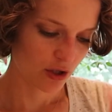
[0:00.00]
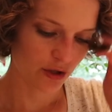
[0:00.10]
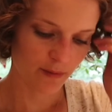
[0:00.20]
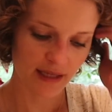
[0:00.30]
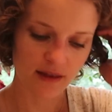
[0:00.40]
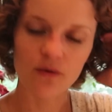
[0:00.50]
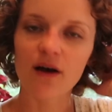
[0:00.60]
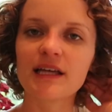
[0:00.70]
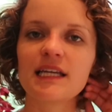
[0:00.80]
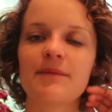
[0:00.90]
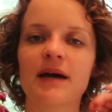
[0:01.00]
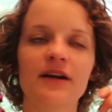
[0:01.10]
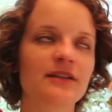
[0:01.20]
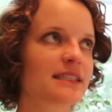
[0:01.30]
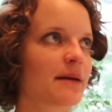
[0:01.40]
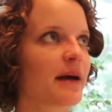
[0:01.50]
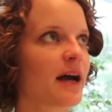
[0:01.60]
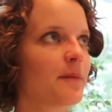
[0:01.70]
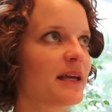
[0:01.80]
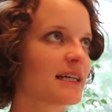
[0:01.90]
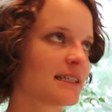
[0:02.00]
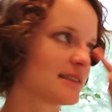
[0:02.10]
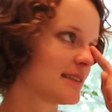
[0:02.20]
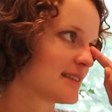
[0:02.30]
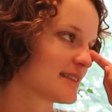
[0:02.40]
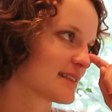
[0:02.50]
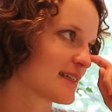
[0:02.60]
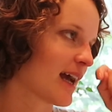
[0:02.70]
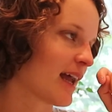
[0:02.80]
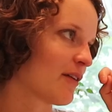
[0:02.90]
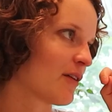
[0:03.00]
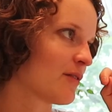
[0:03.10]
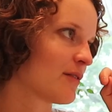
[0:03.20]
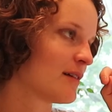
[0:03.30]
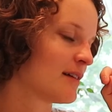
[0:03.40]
make the quality better somehow because, I don't know,